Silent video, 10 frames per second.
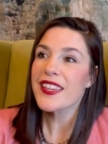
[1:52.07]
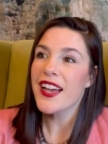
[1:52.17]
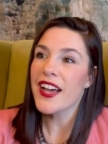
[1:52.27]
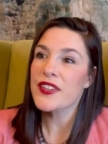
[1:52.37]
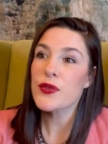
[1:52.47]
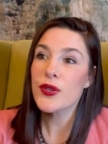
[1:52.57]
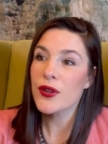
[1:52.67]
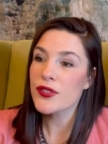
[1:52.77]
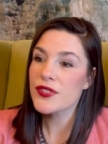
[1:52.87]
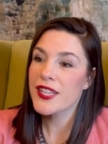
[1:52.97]
Uh, you can
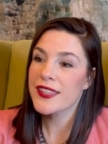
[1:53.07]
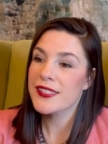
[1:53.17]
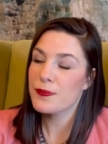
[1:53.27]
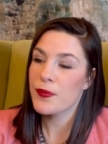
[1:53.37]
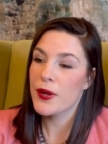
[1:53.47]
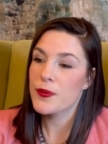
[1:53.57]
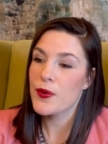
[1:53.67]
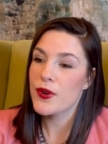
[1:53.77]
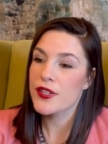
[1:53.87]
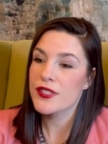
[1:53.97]
also take this prep
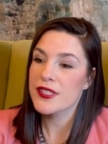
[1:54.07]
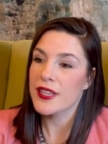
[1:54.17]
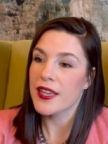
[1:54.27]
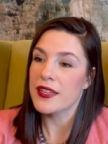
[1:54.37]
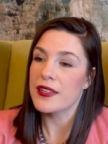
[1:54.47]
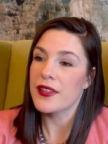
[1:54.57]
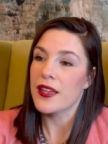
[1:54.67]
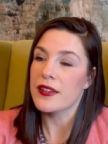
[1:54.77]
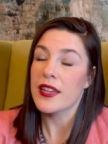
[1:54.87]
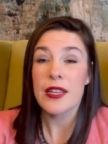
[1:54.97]
course in
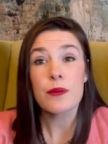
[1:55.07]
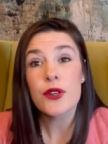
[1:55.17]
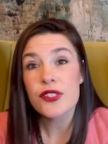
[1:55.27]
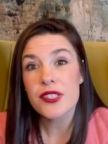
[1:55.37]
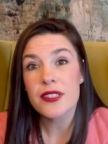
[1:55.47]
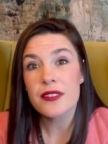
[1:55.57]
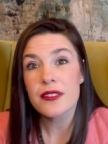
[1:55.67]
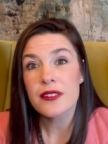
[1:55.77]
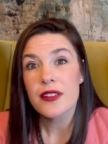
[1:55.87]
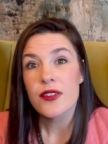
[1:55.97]
an in-person
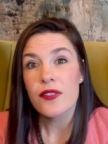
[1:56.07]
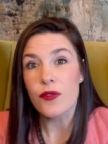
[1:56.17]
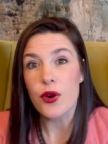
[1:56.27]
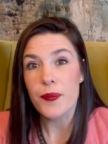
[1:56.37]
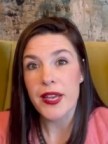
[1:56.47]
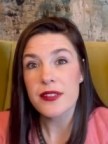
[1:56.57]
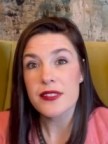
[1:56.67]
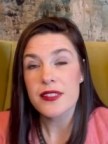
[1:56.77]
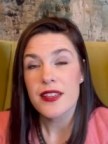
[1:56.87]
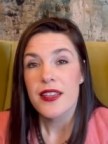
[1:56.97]
format,
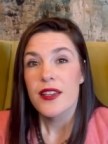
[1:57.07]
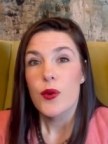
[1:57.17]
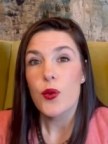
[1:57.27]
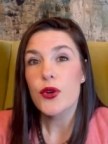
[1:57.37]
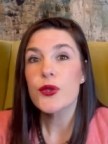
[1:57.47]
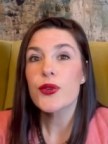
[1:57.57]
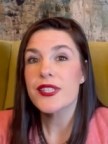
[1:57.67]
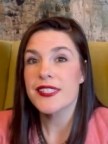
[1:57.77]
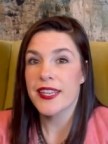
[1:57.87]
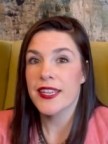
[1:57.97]
or you can
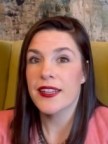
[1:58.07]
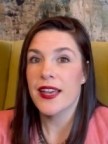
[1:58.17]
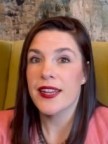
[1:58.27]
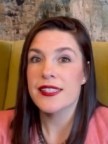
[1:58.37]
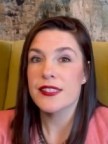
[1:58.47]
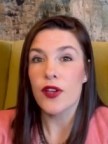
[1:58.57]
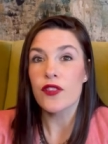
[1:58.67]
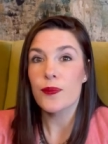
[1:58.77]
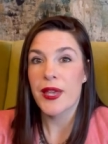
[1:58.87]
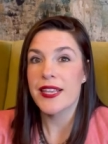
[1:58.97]
take it at a
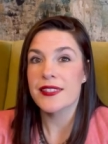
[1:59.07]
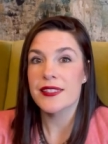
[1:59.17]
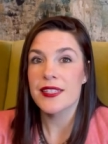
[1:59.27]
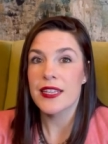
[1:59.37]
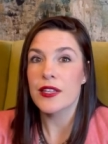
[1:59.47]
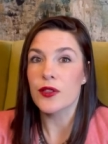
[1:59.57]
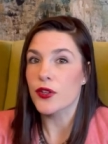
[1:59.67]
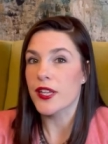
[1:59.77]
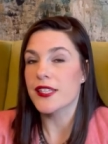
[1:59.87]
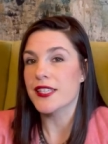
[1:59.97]
self-paced
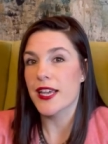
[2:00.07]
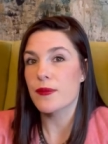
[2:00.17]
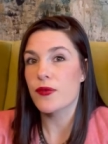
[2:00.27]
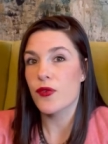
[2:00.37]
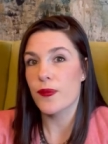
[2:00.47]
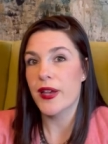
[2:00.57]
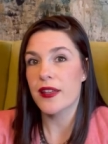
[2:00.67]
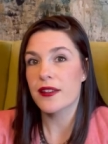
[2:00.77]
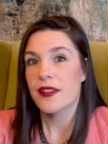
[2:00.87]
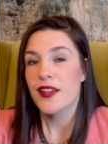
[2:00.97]
e-learning type format.
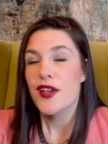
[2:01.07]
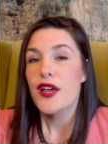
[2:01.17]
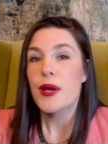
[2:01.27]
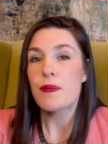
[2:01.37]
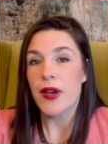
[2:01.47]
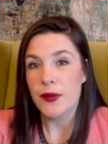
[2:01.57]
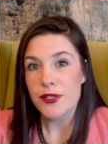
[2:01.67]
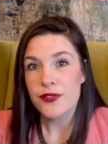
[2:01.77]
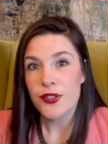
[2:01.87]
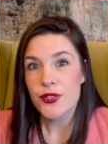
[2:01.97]
Mine was
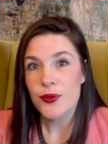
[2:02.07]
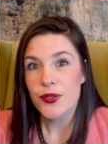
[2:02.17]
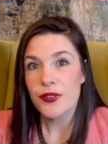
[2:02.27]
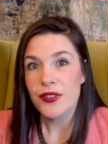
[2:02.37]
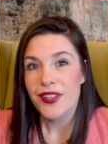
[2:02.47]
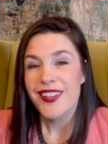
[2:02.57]
virtual.